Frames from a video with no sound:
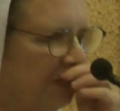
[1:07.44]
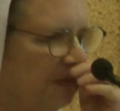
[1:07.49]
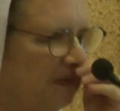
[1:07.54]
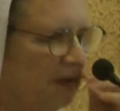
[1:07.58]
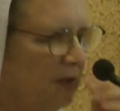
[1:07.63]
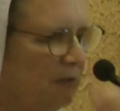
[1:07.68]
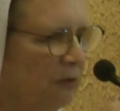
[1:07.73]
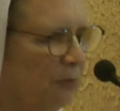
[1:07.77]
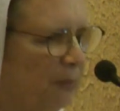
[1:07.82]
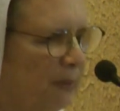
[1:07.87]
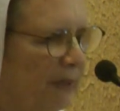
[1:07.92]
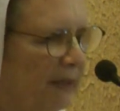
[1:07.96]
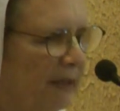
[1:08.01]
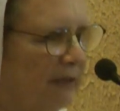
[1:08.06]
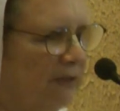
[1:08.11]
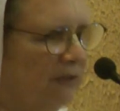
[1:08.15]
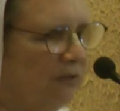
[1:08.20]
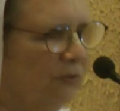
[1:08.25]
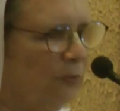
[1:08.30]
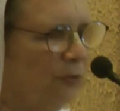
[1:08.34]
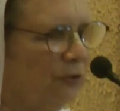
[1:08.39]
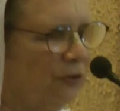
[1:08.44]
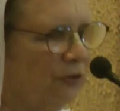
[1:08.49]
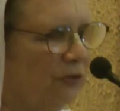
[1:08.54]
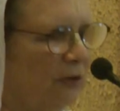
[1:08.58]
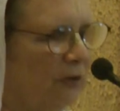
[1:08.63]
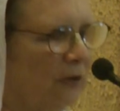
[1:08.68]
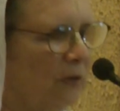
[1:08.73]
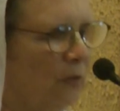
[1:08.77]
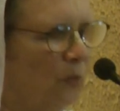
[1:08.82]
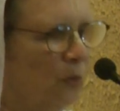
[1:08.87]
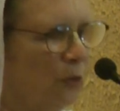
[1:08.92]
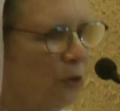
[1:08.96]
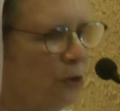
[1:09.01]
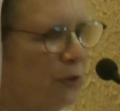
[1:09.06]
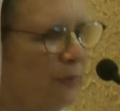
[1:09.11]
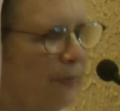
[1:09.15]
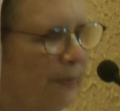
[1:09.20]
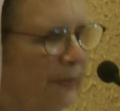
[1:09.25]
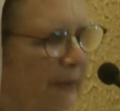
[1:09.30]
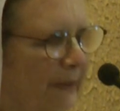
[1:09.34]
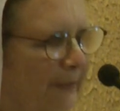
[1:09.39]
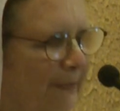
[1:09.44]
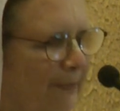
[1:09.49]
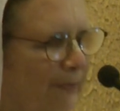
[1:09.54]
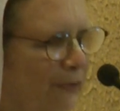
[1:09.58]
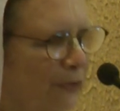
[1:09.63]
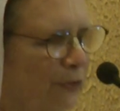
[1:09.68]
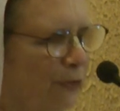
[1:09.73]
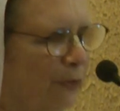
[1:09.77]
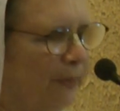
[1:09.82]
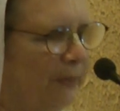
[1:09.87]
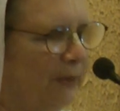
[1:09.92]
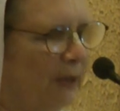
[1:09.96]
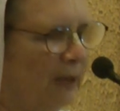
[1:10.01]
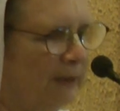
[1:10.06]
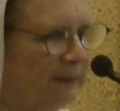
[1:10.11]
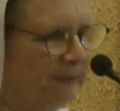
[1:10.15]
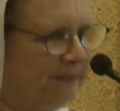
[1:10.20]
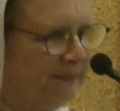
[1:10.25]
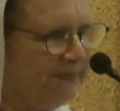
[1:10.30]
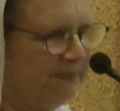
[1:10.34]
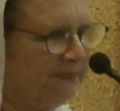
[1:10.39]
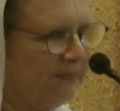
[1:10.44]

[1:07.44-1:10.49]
this place, which are worshipping Pradyumna.